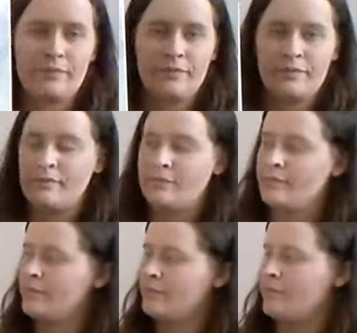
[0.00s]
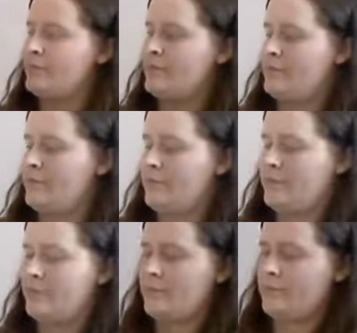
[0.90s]

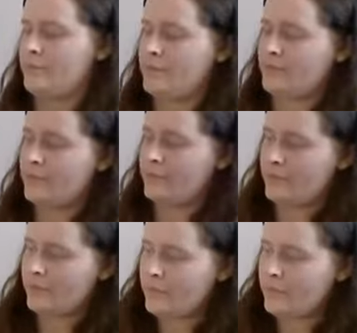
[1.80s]
(silence)